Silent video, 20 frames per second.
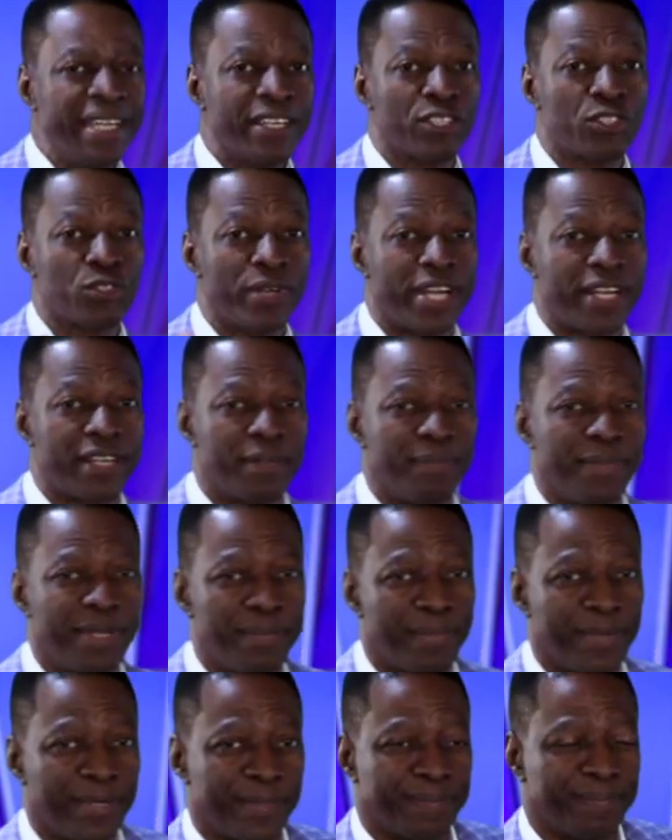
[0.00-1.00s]
So I
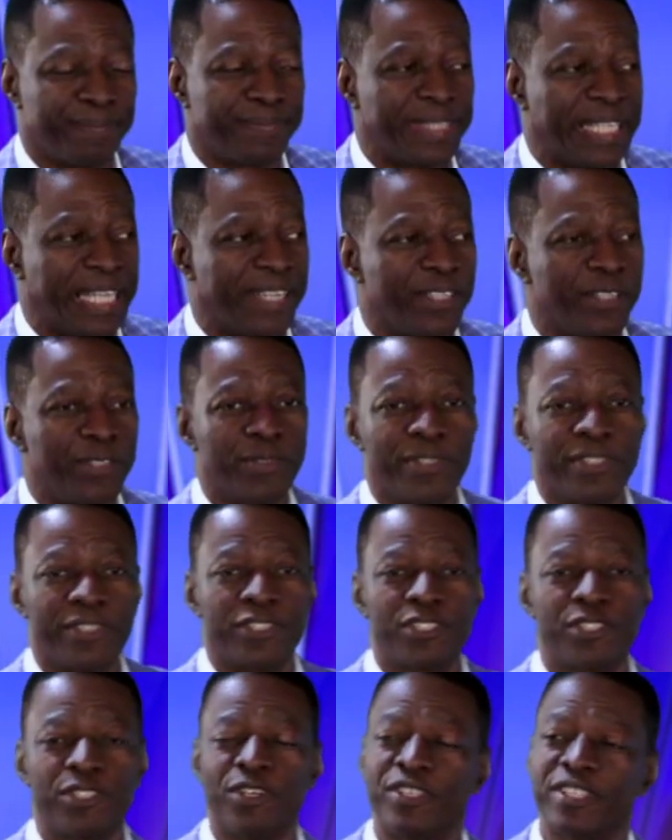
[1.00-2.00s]
remember, you know, a
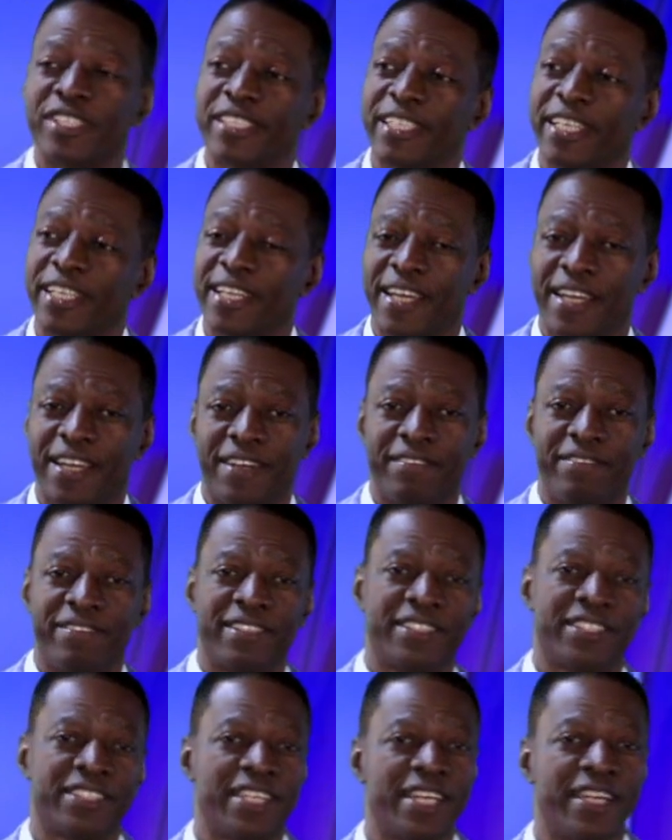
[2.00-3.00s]
story that I have
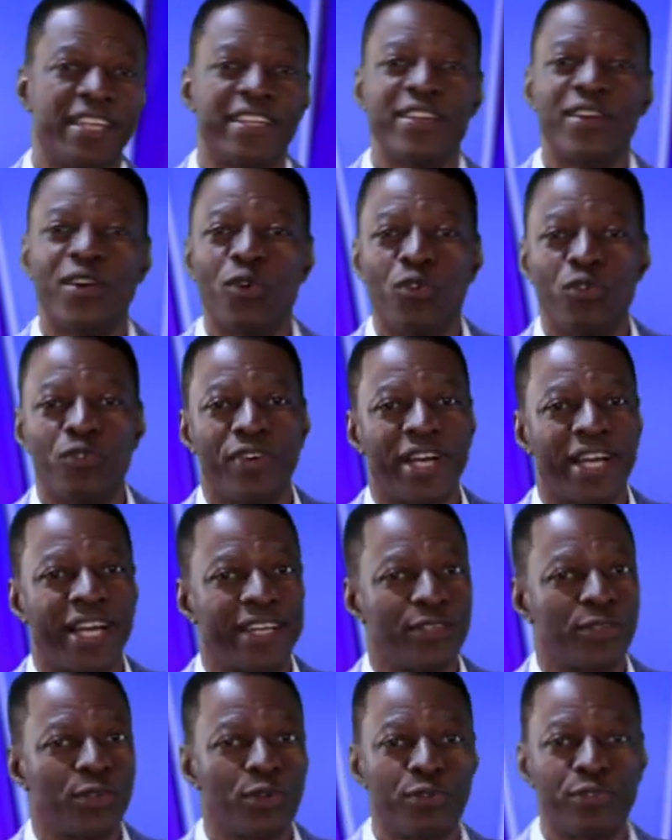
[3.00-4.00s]
shared over
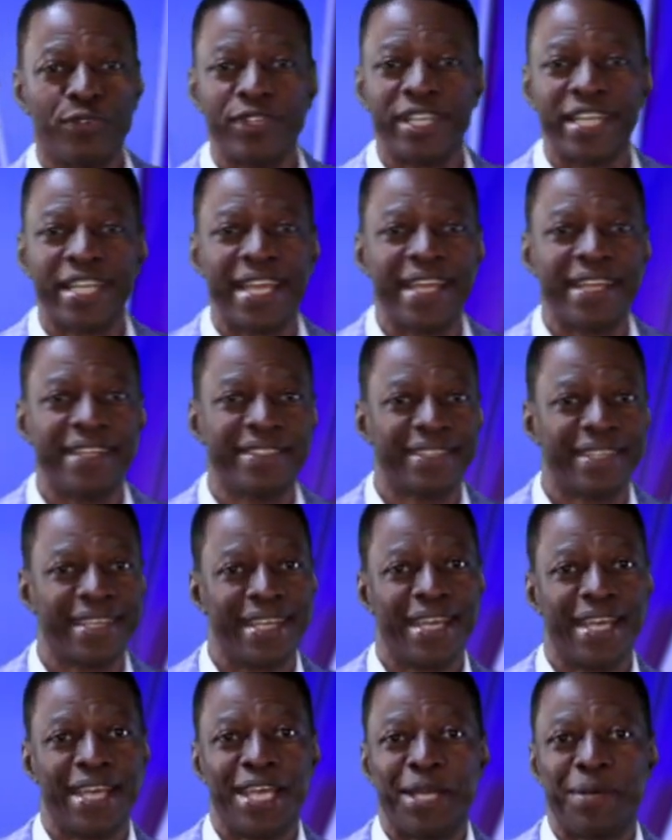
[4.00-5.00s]
and over again,
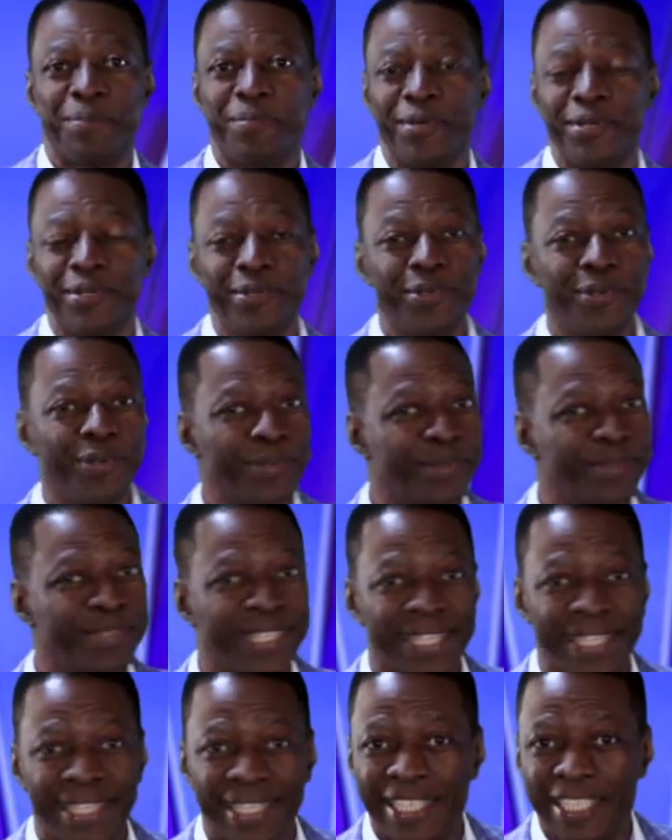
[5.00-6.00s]
but you know,
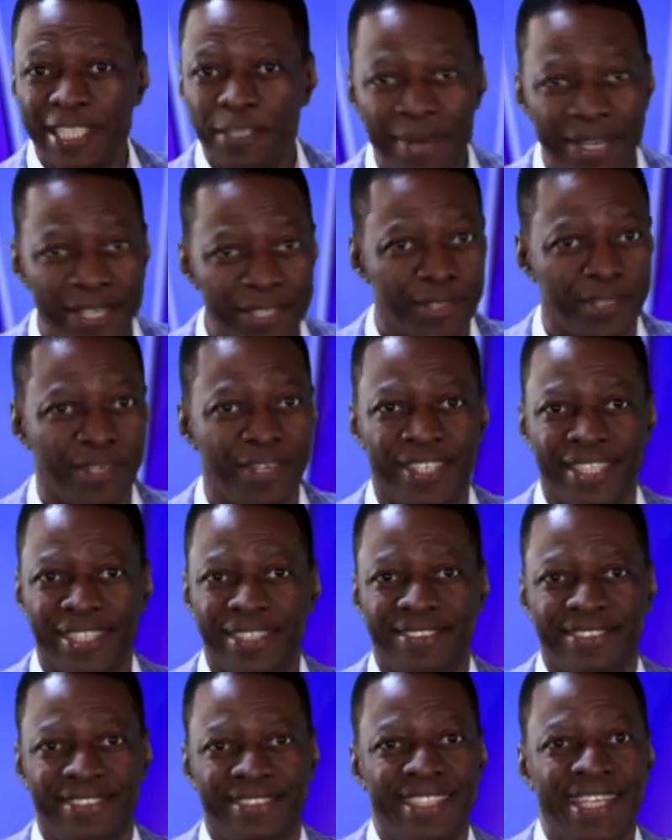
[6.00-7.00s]
it's my story.
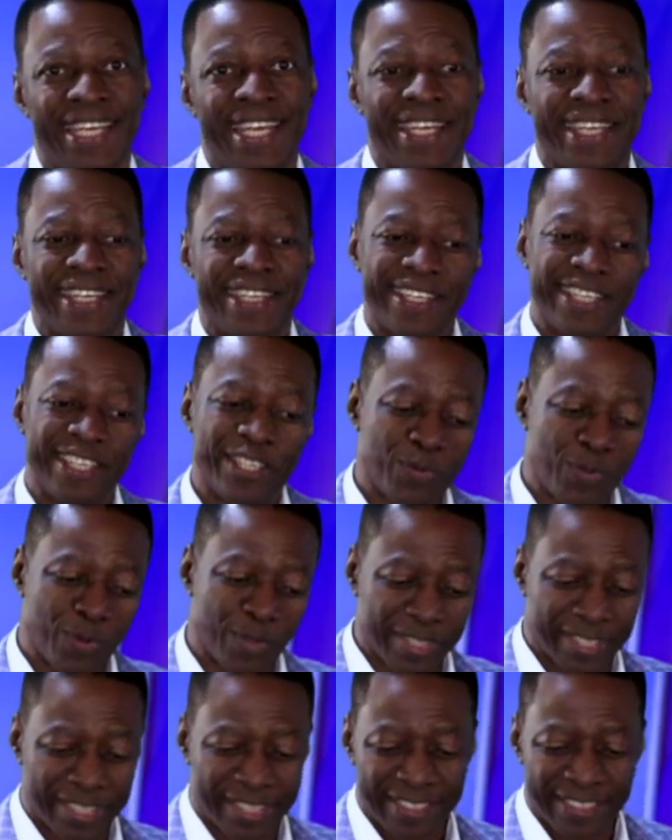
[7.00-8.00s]
It
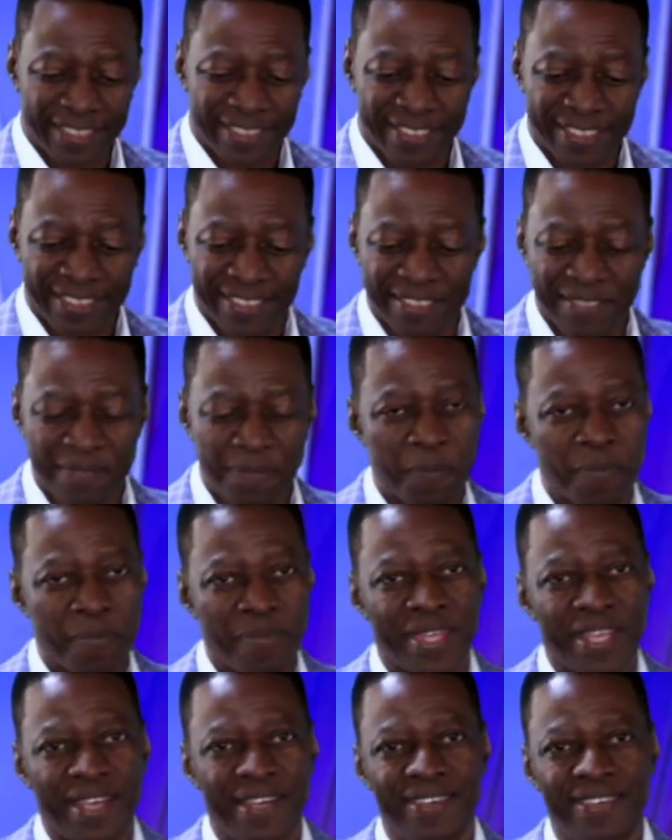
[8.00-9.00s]
was
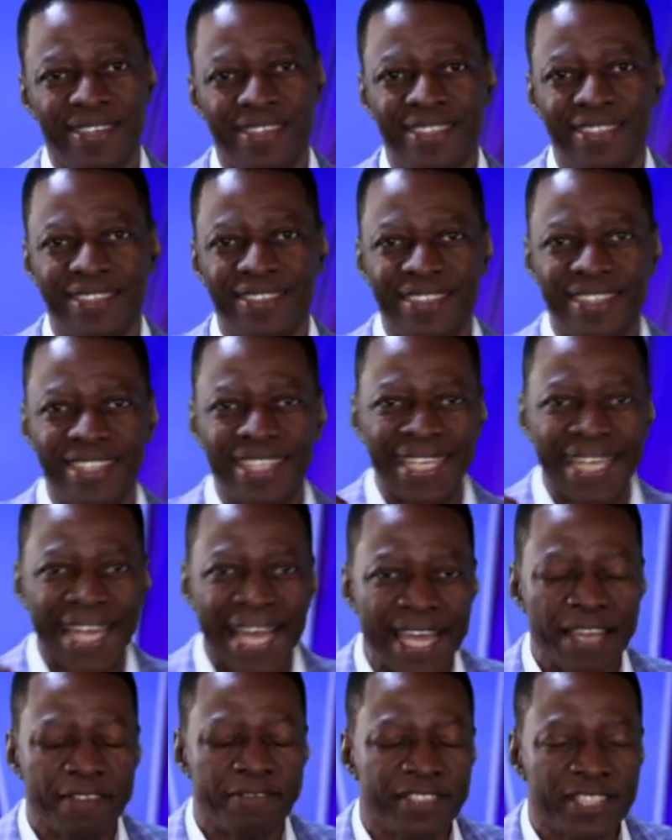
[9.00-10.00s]
a
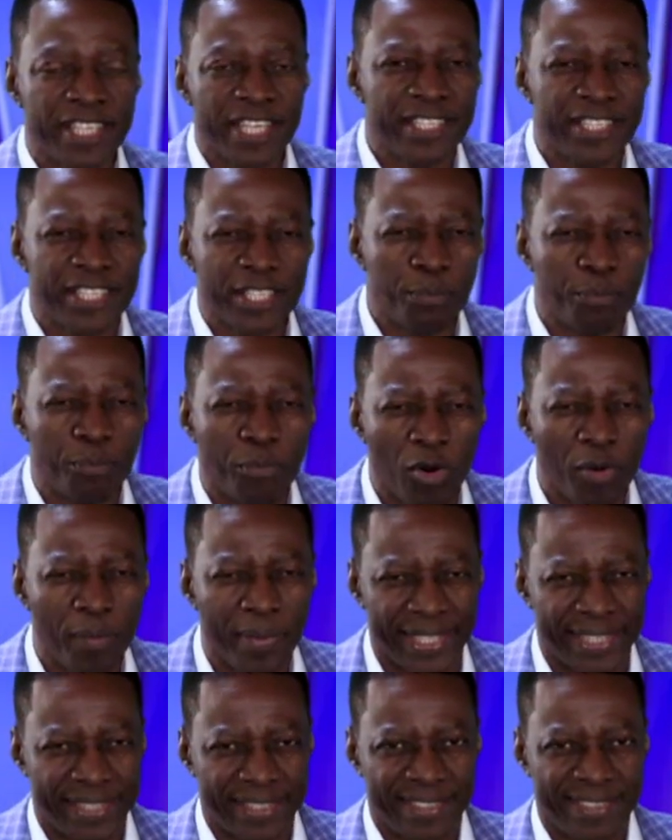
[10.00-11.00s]
life-changing
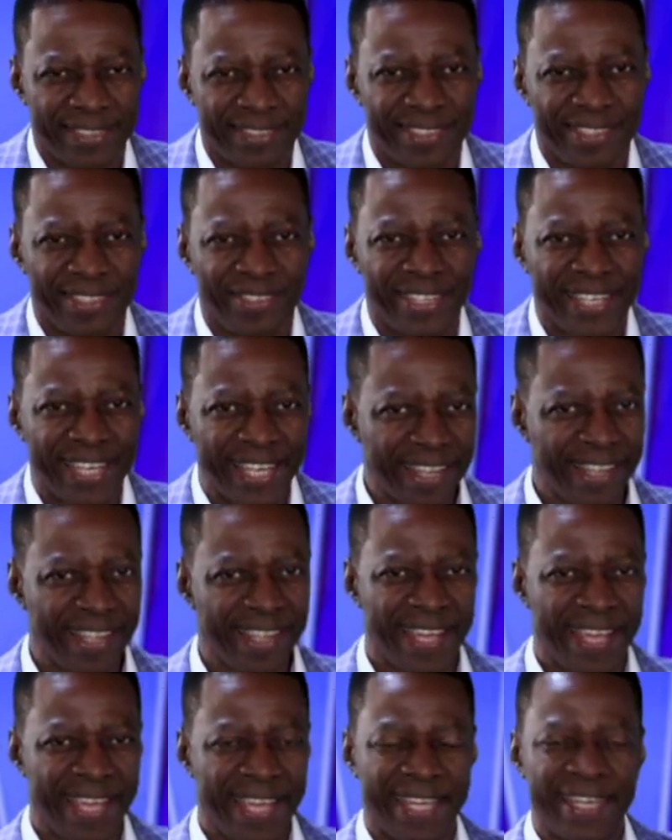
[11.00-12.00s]
moment, okay?
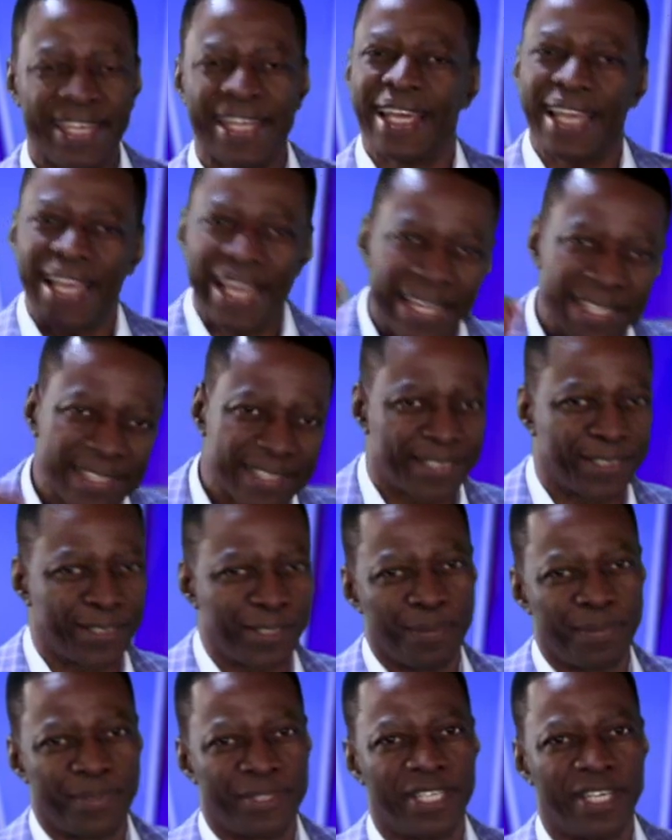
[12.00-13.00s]
And I can't
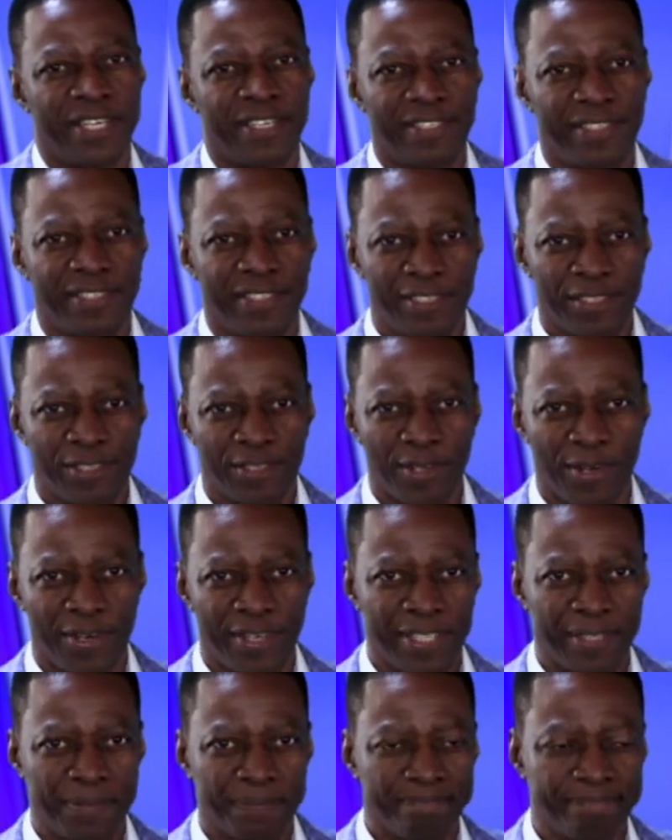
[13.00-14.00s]
stop sharing the
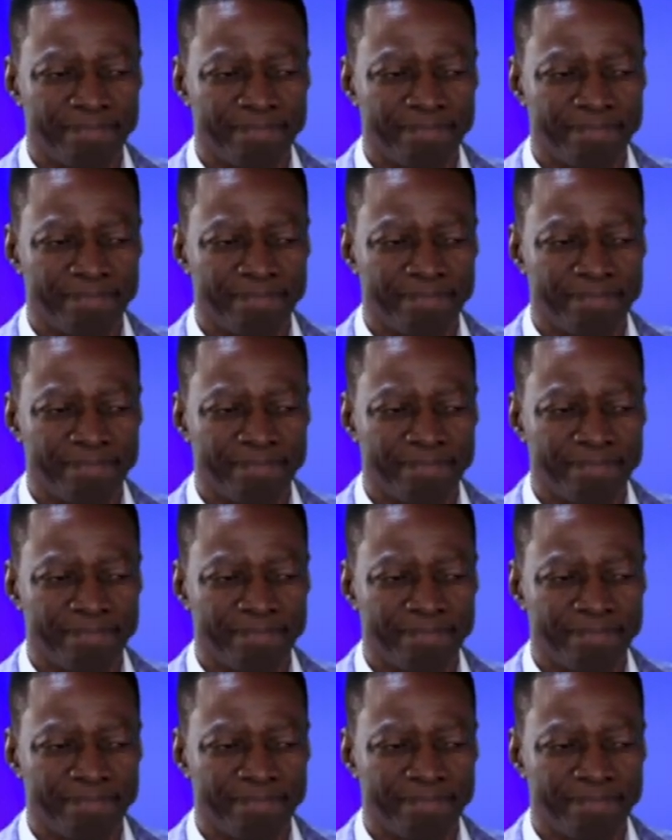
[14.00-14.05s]
story.